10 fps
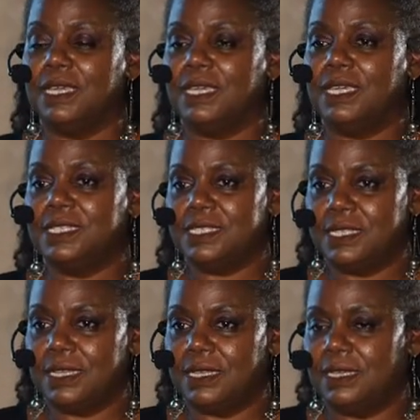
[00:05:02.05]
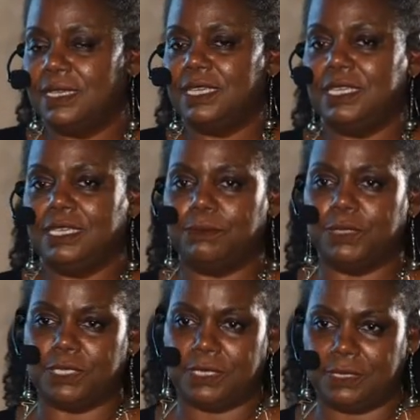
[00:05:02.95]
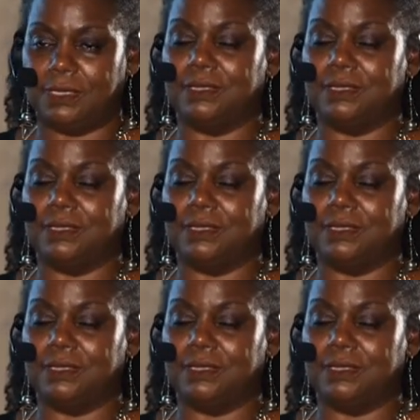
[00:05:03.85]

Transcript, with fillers: his he was